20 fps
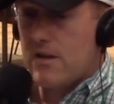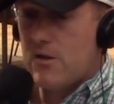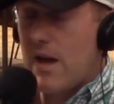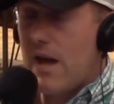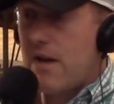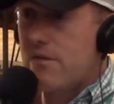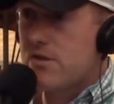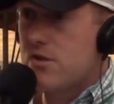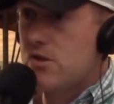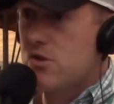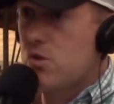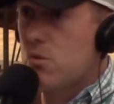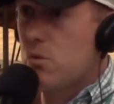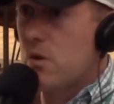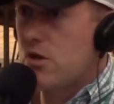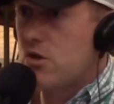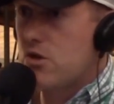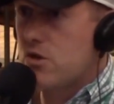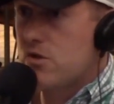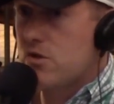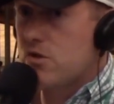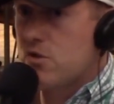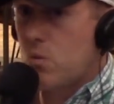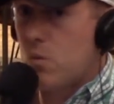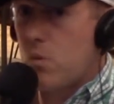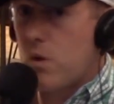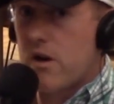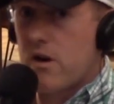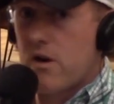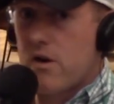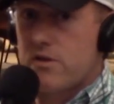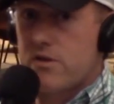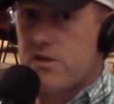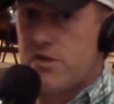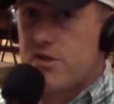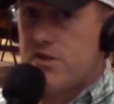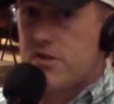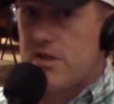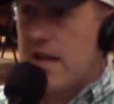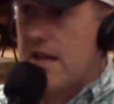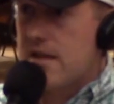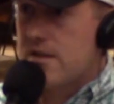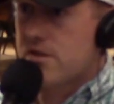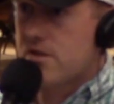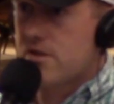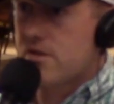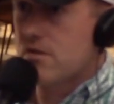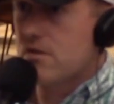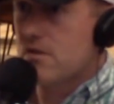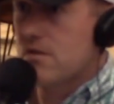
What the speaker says: you have situations where states.